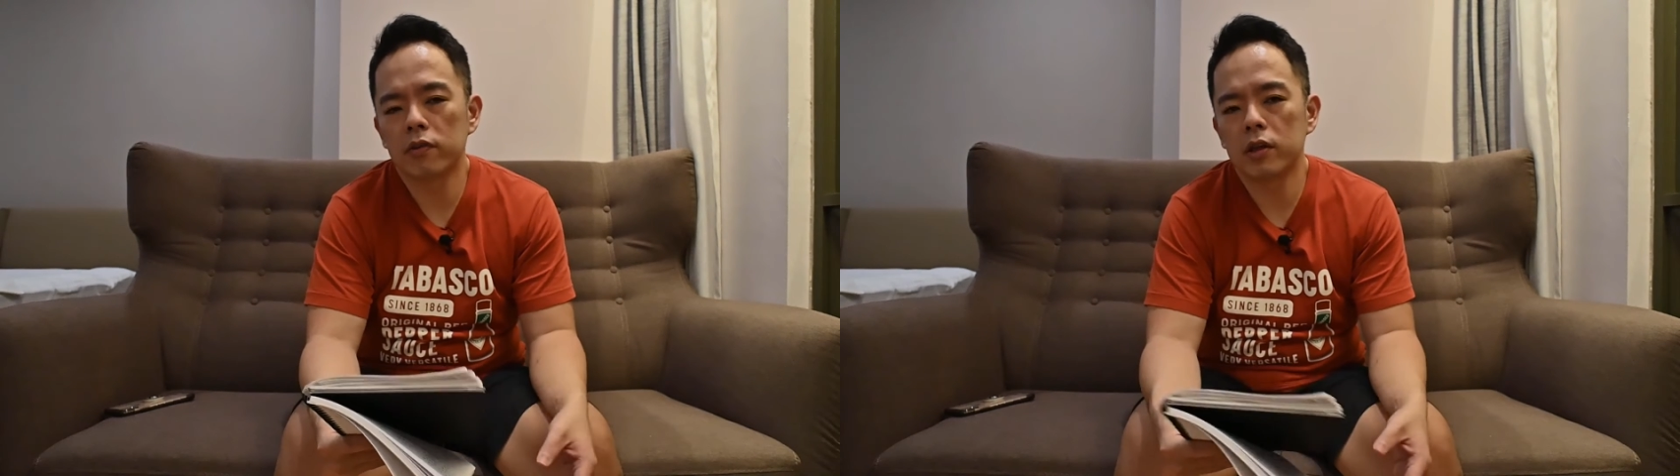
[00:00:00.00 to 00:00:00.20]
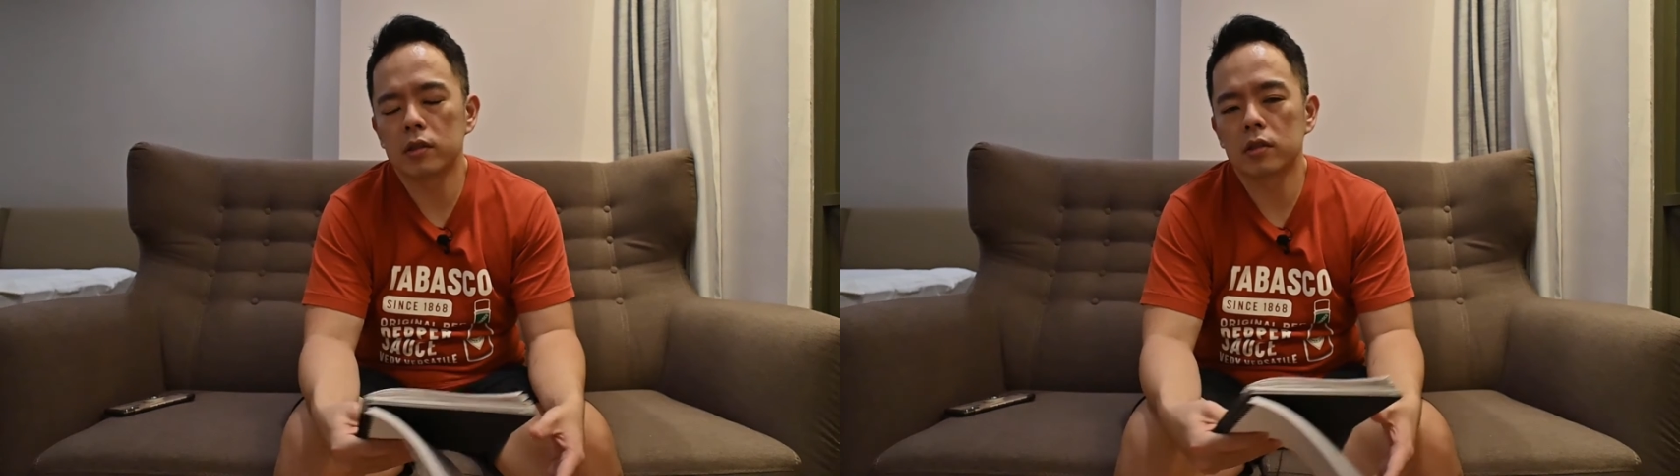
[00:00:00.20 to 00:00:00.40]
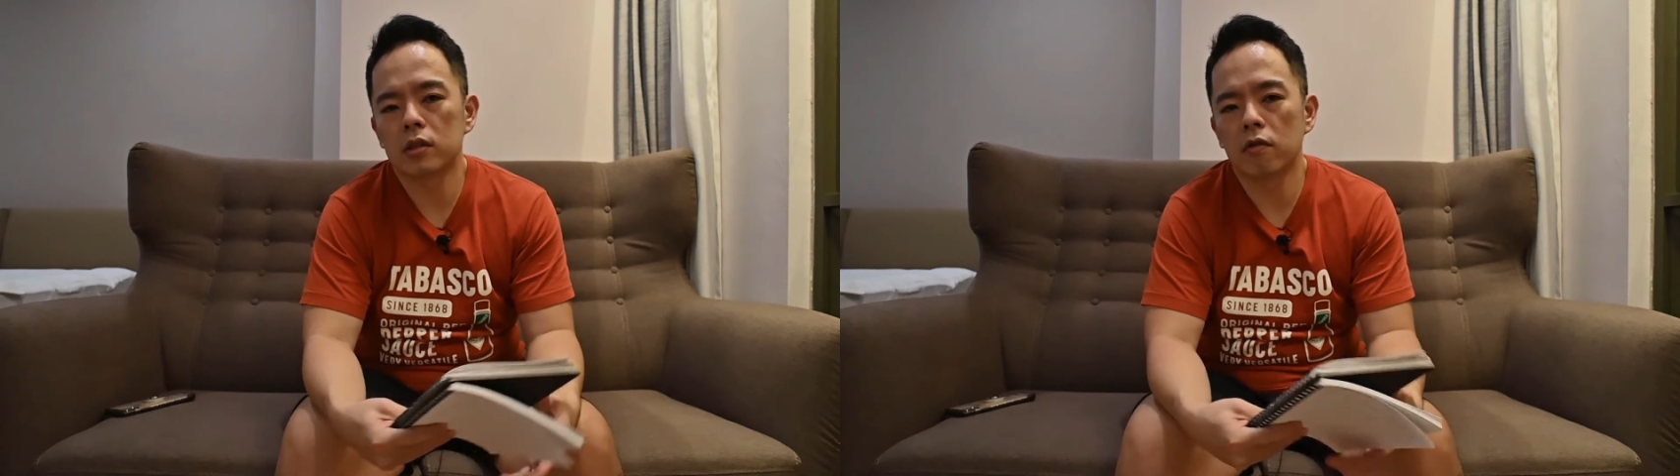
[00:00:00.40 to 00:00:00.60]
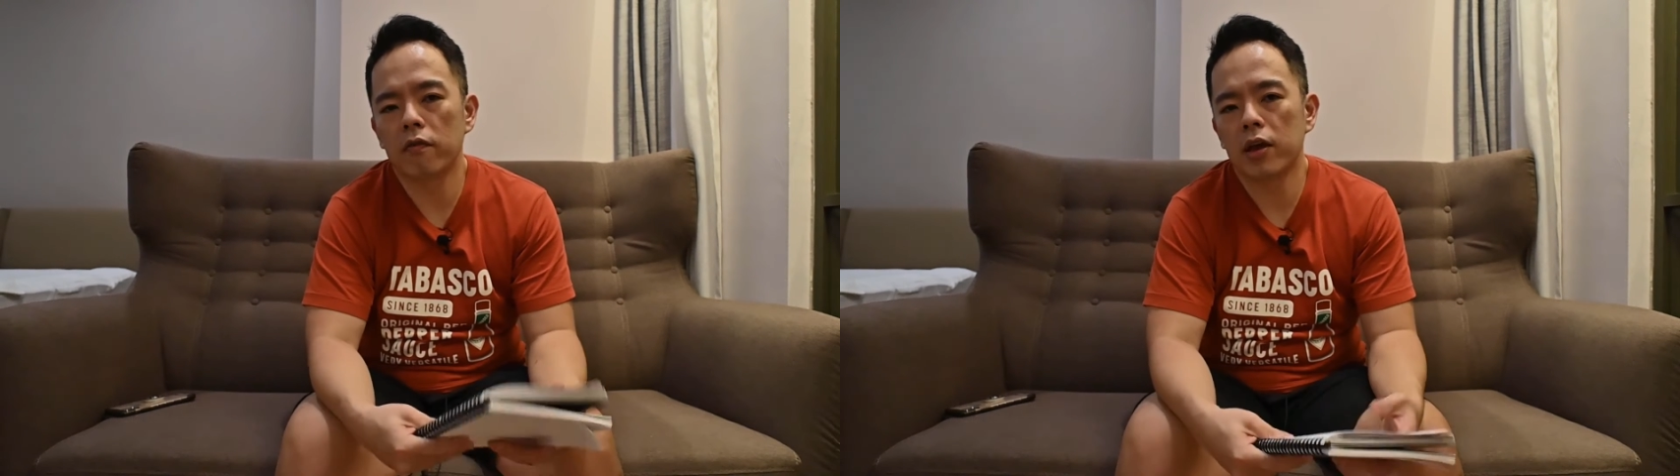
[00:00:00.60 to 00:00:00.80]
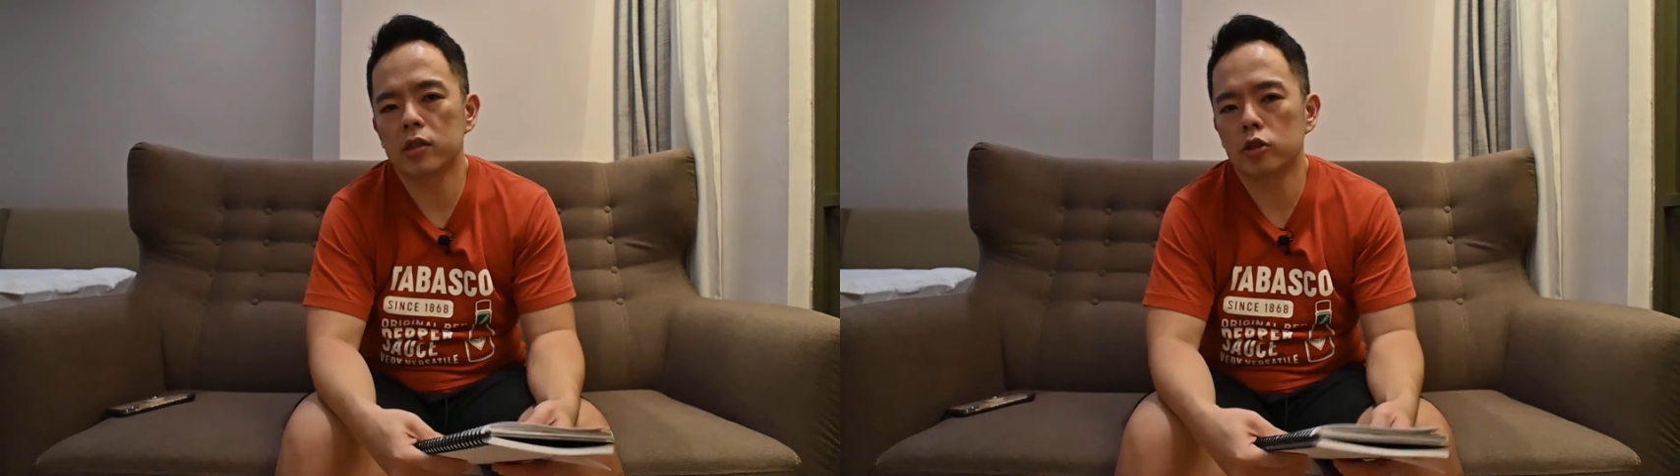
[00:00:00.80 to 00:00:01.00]
this
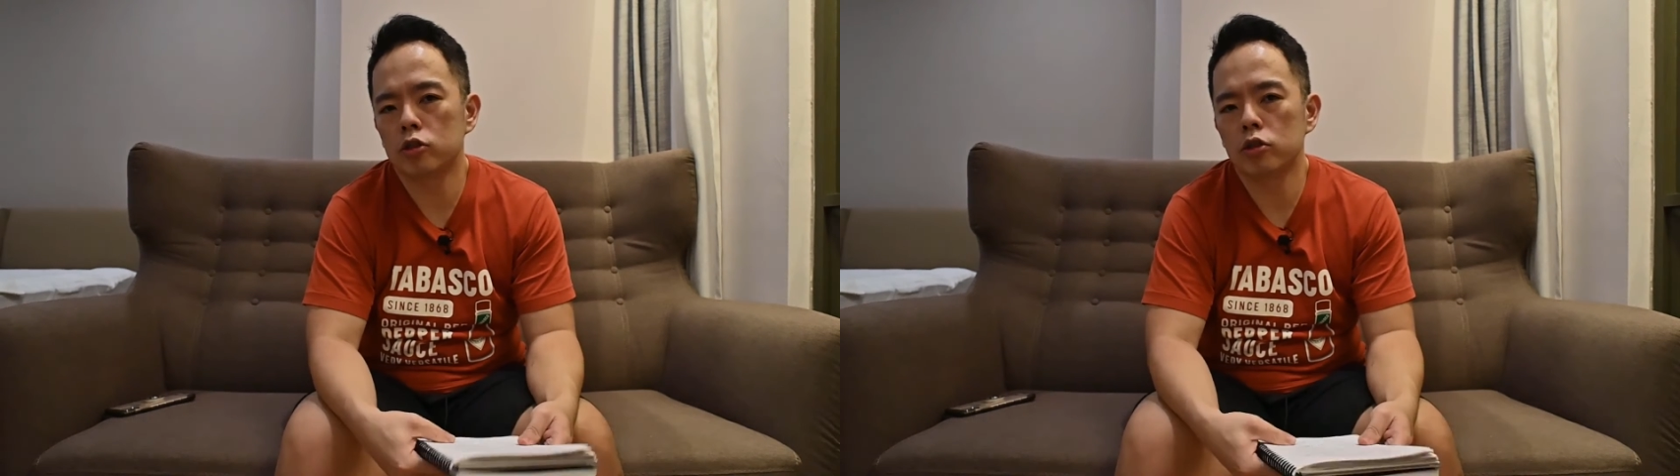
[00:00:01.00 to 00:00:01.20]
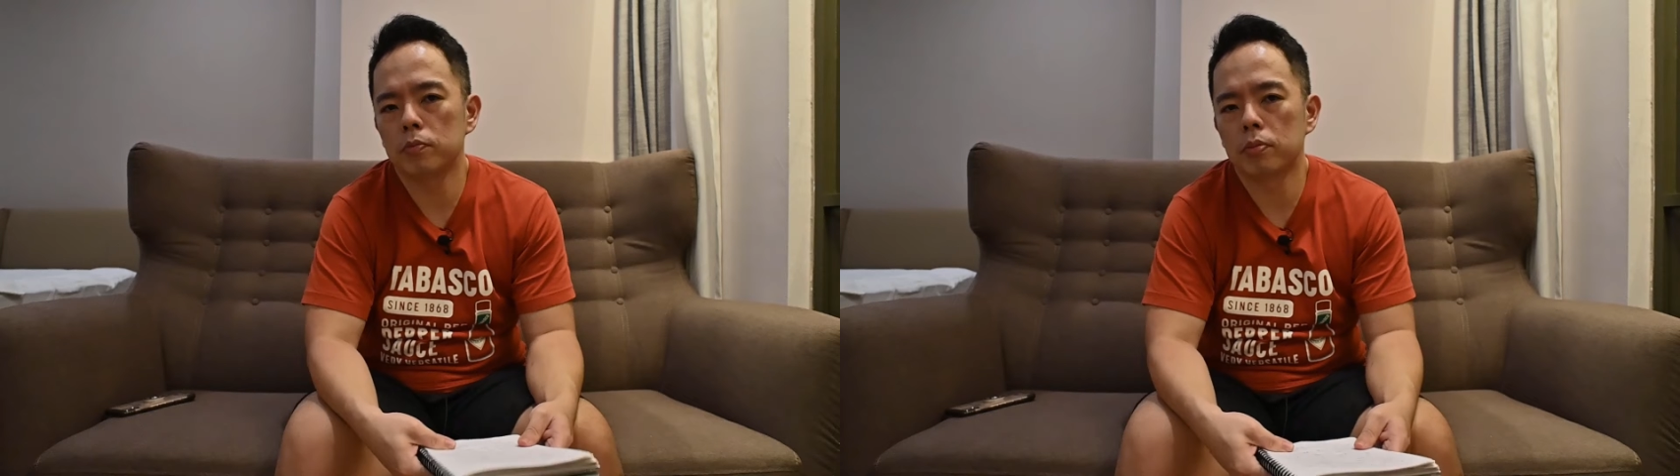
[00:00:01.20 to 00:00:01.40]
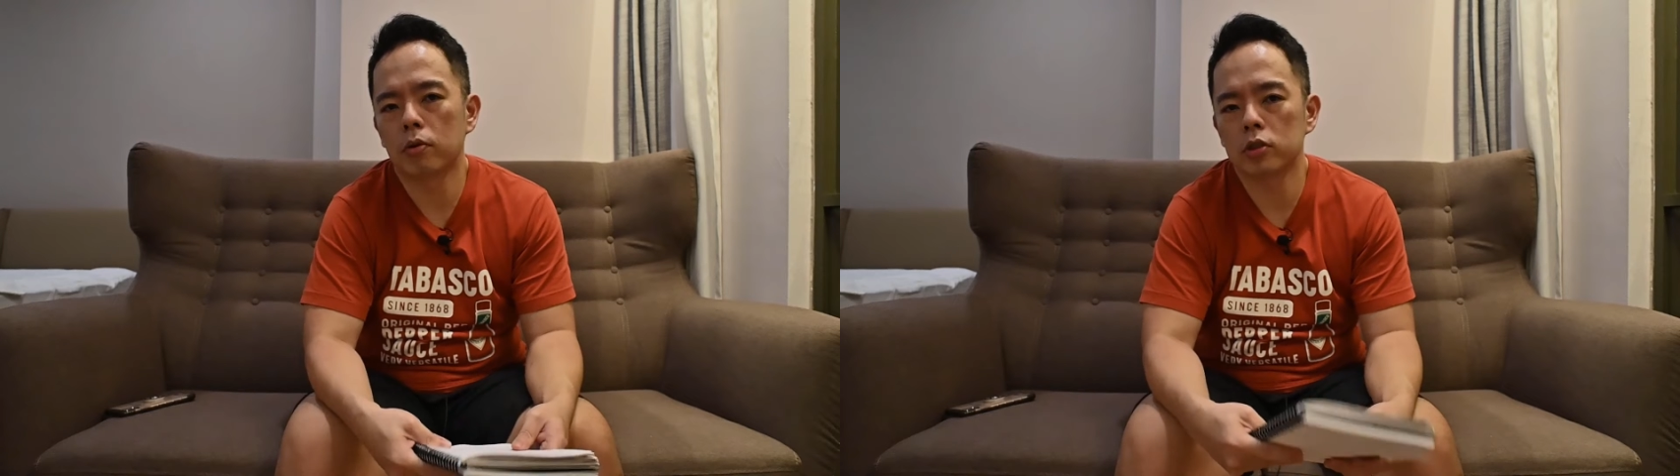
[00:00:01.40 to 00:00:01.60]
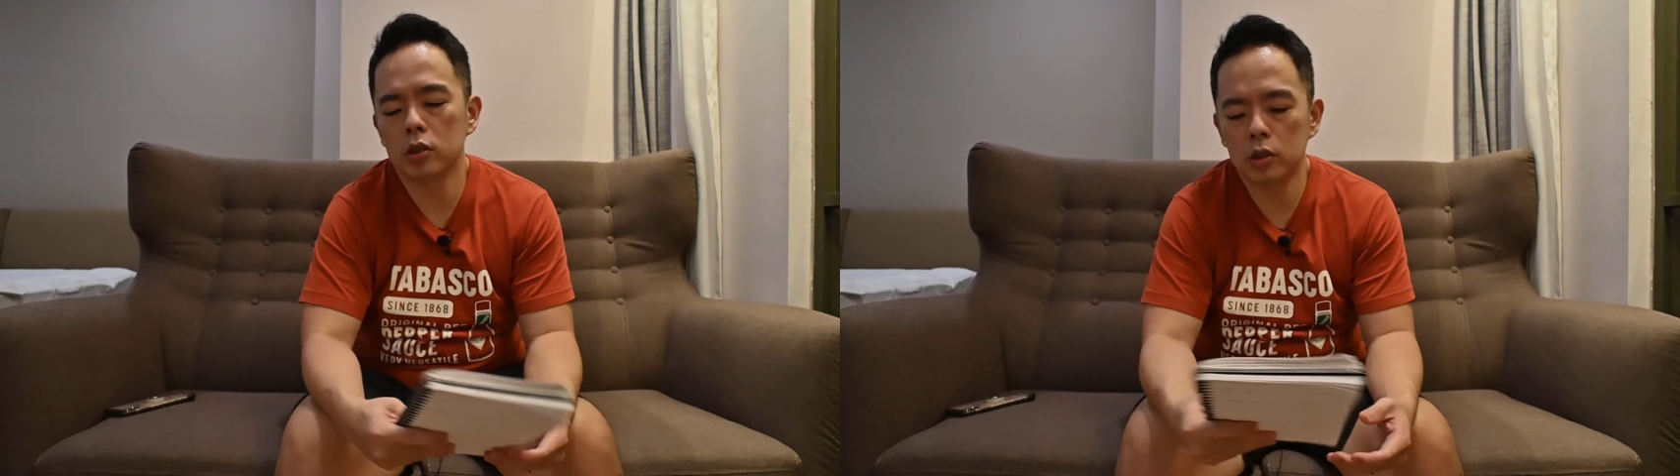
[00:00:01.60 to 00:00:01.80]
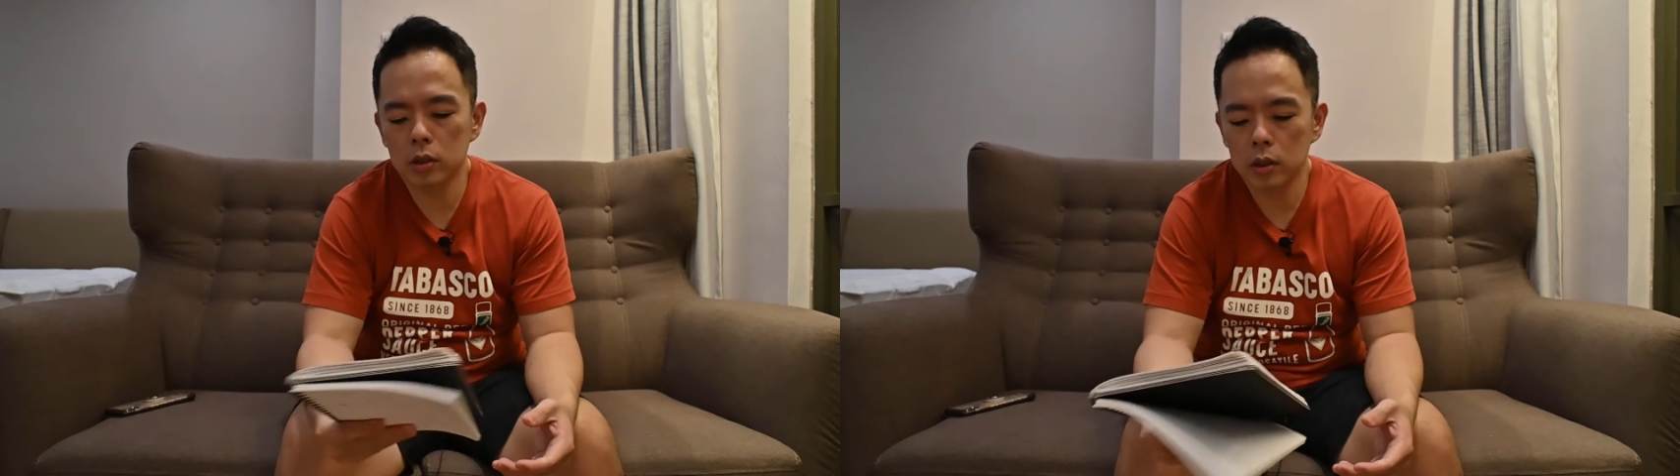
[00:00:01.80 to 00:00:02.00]
VSG
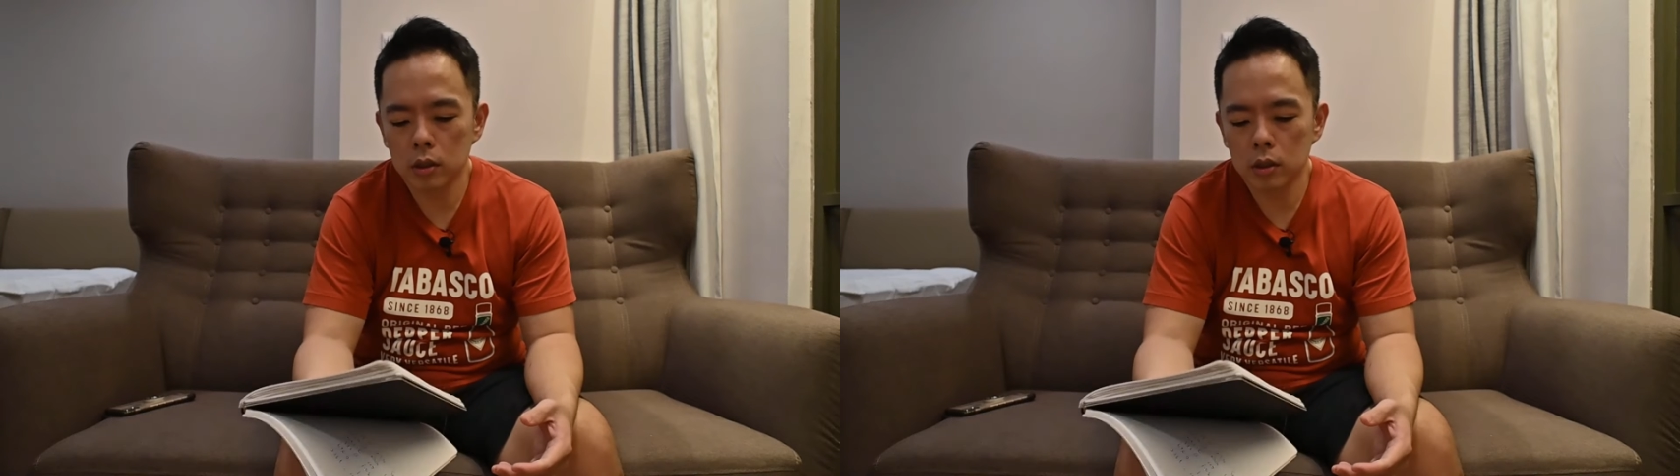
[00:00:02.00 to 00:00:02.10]
procedure?